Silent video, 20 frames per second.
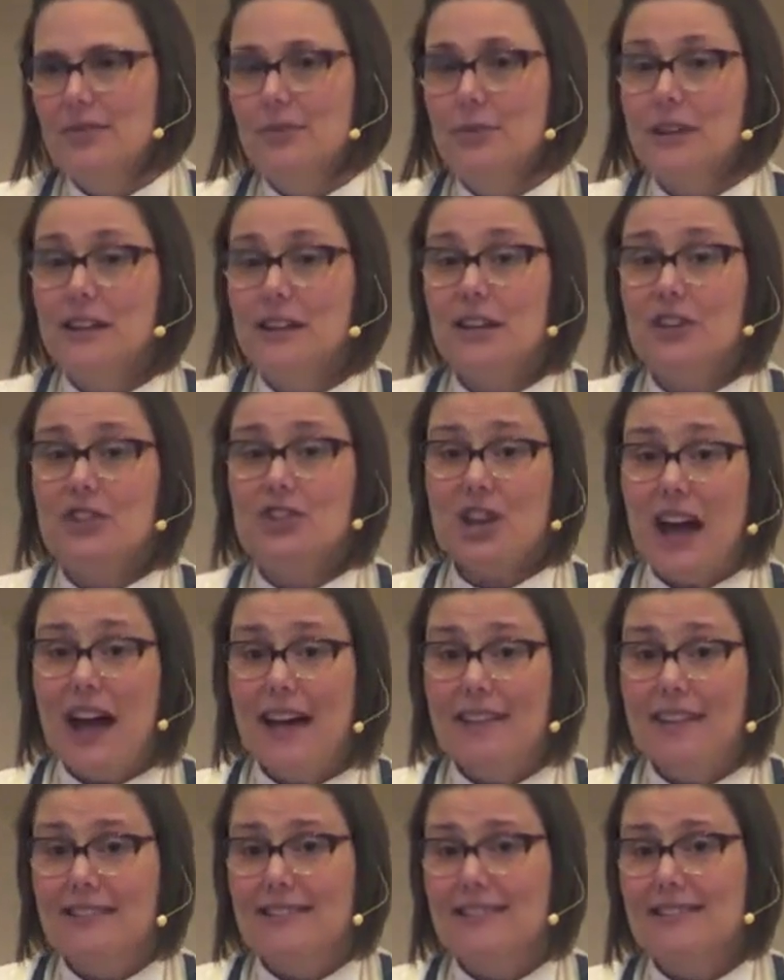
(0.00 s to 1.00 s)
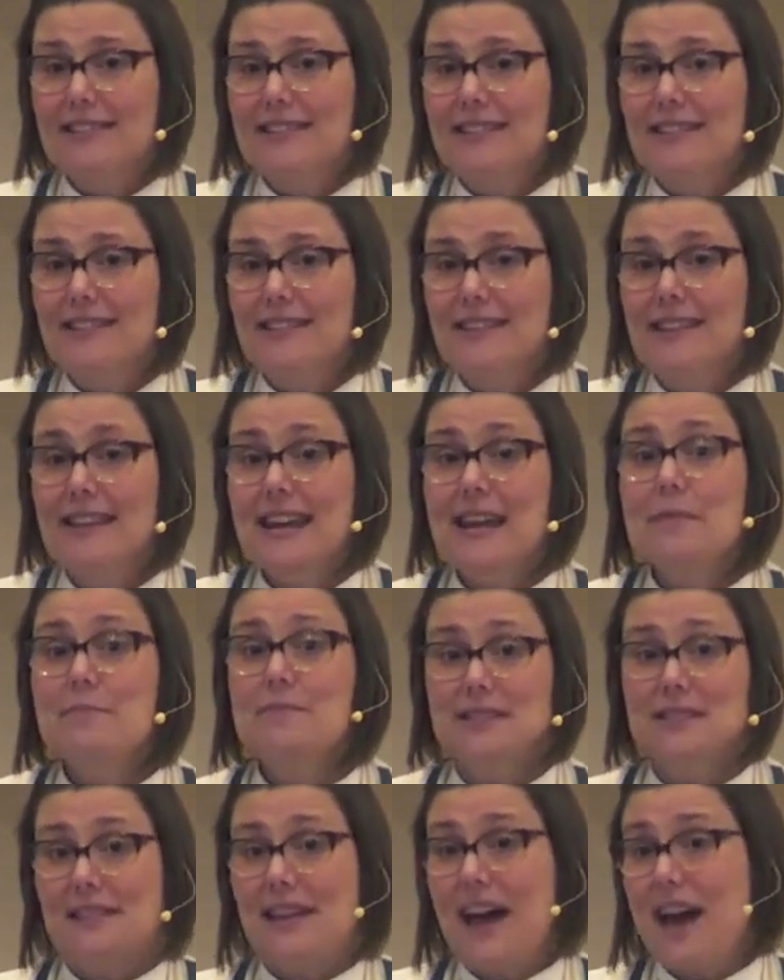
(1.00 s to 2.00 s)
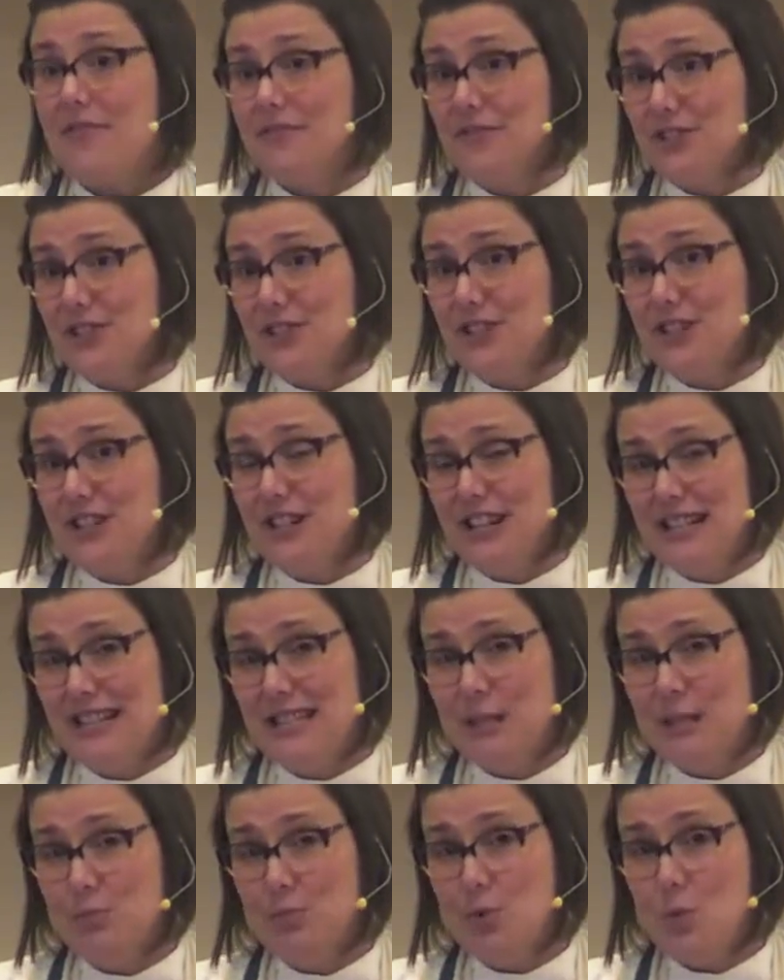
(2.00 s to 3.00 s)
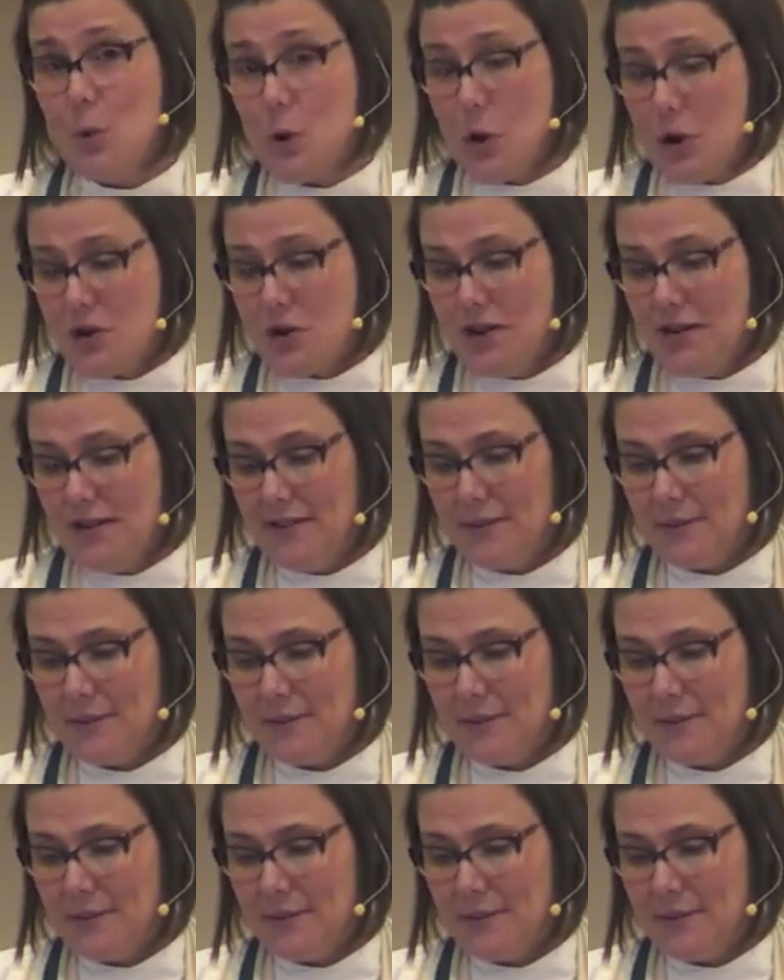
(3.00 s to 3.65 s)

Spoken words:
when a child named Laughter is born.